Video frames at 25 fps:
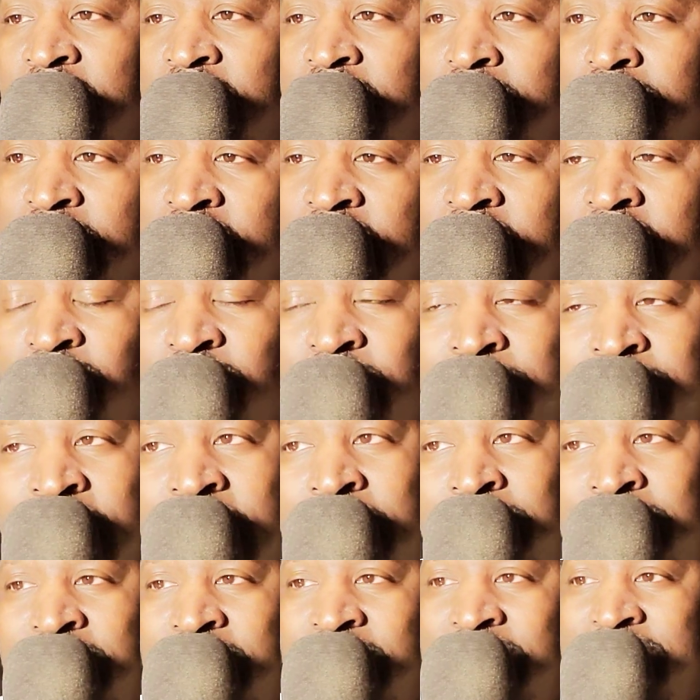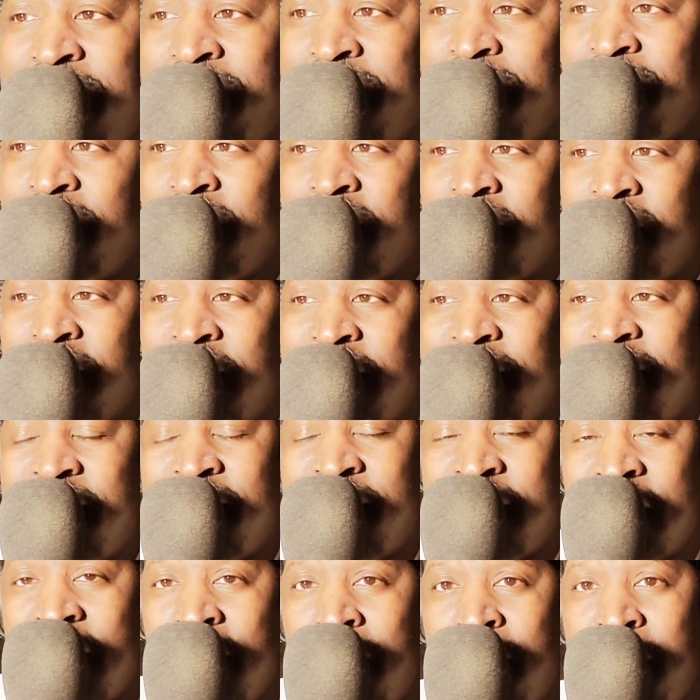Because remember, this
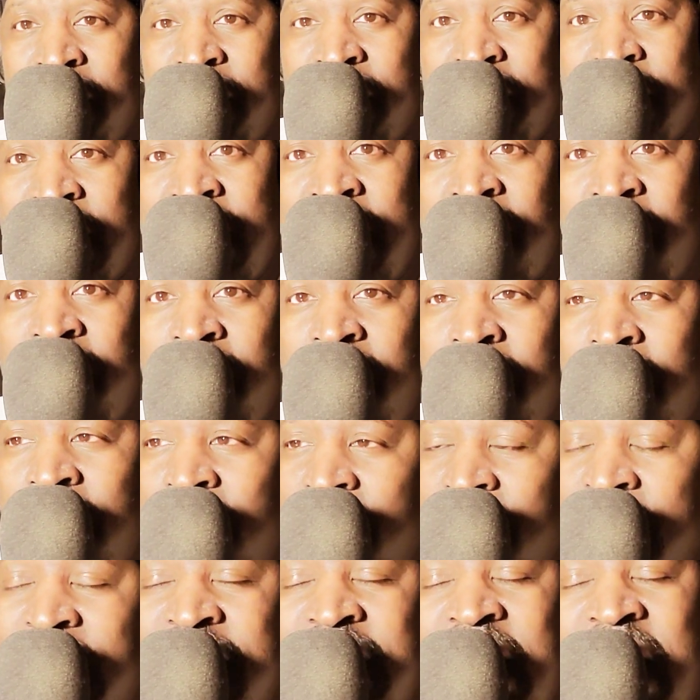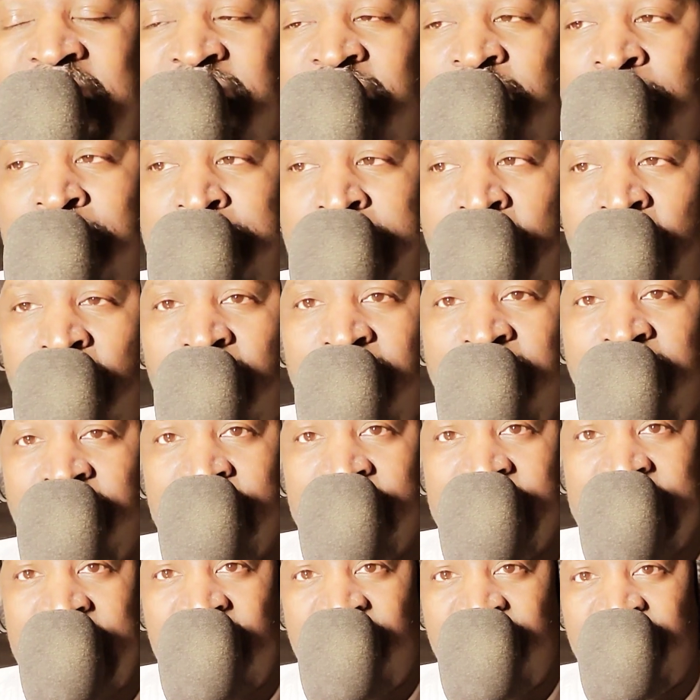is in the beginning. They're not
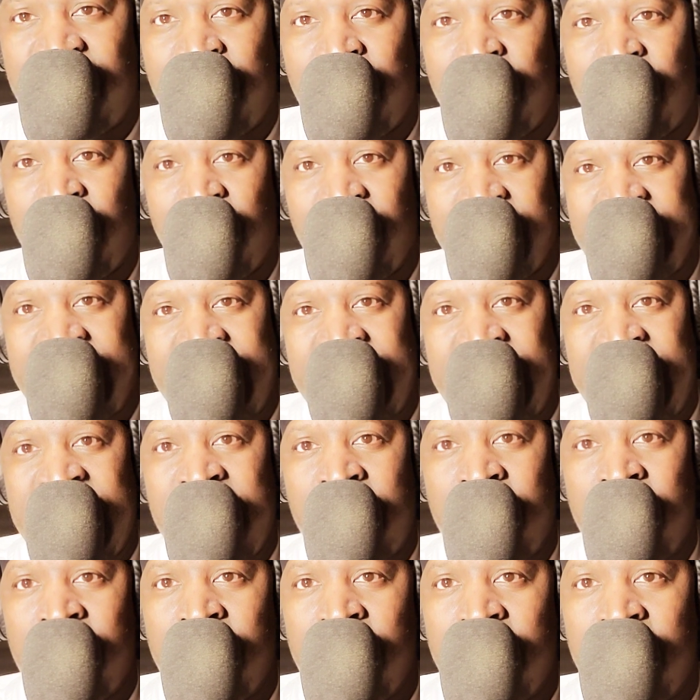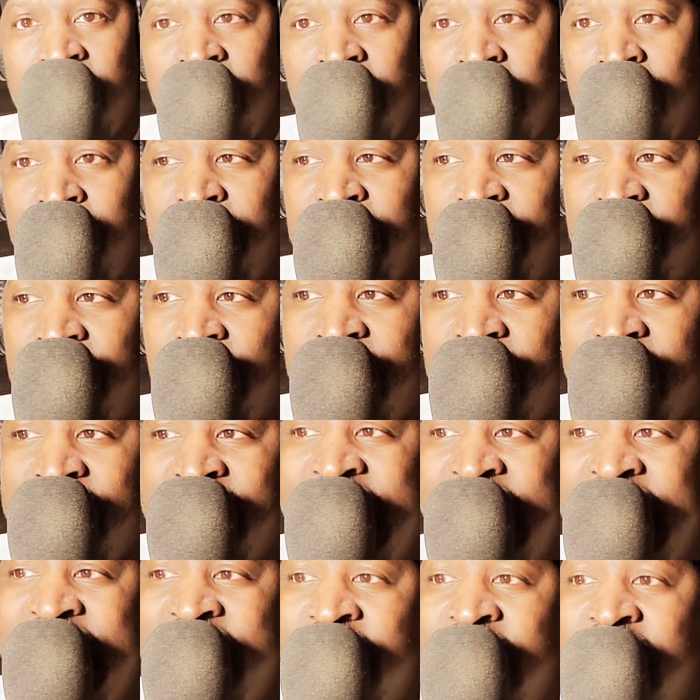exposing their full hand because
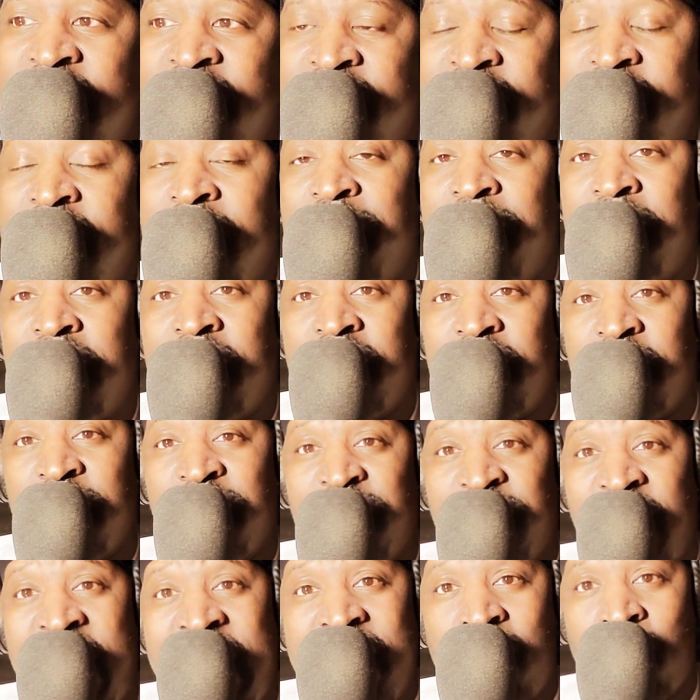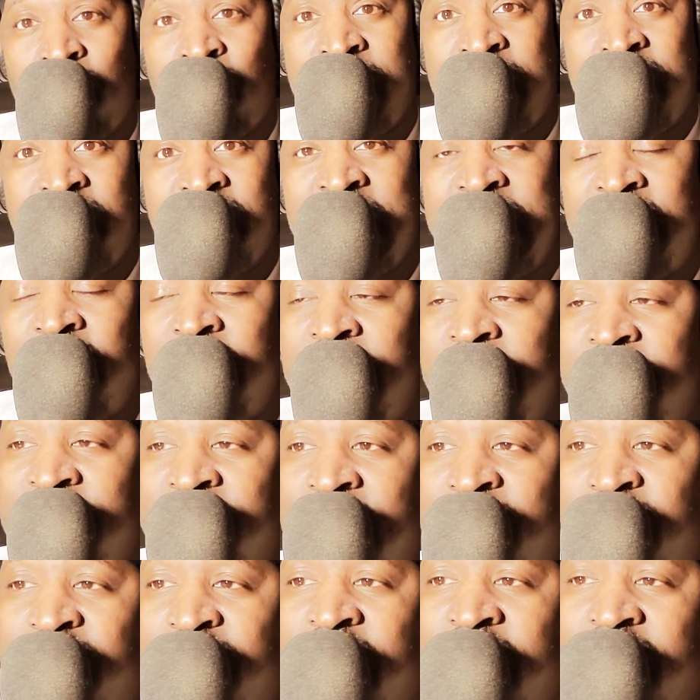they need something to fight with. They need
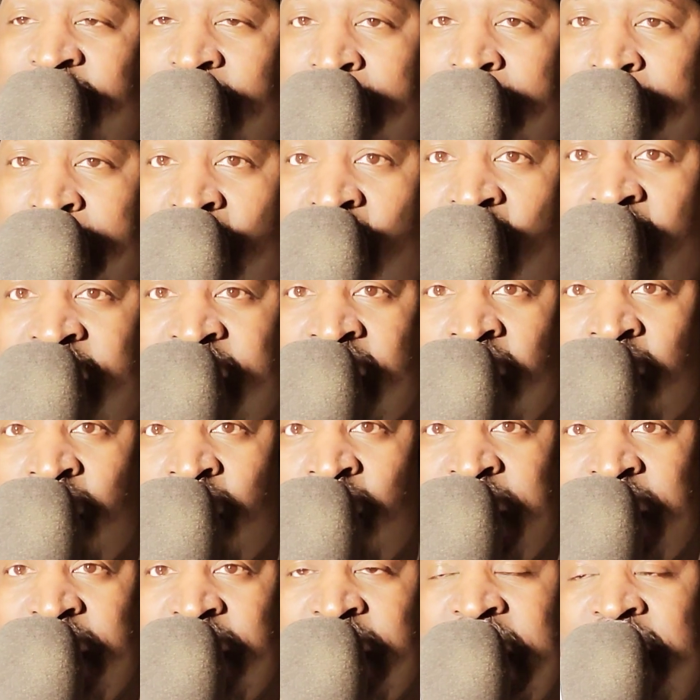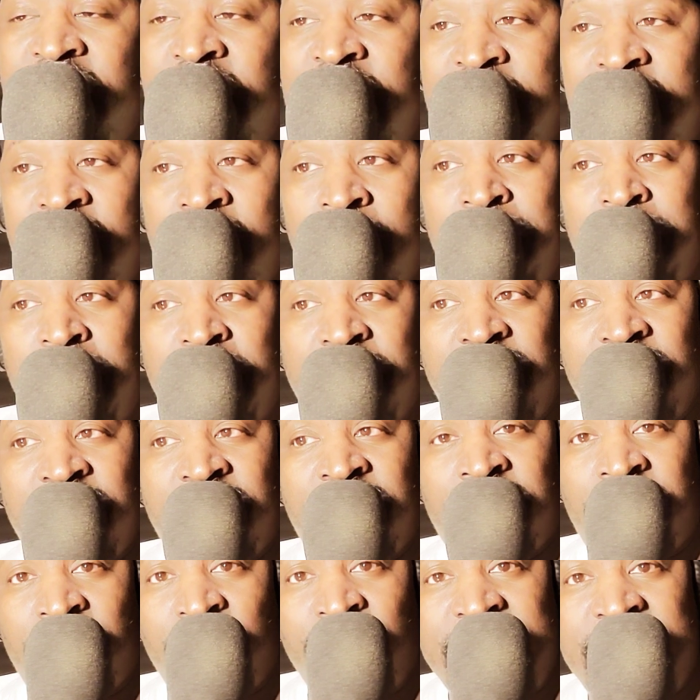something to bargain with. They need to put the
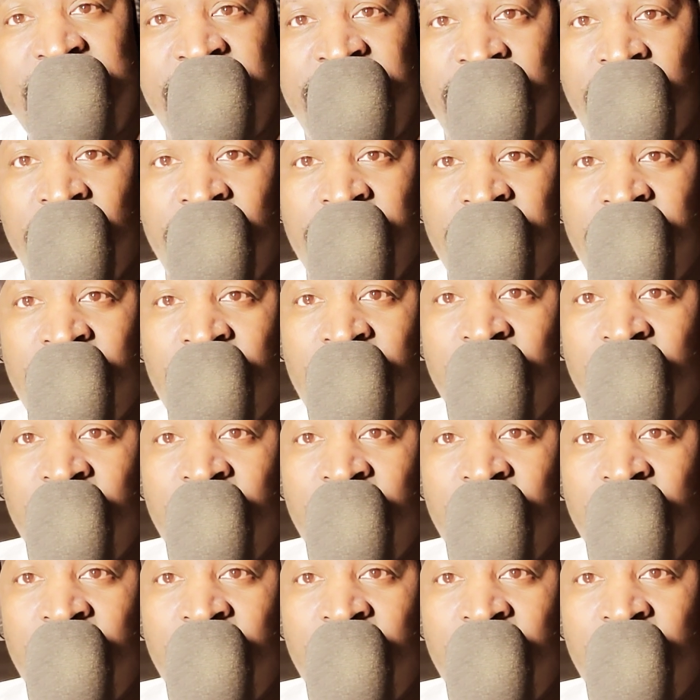squeeze on you.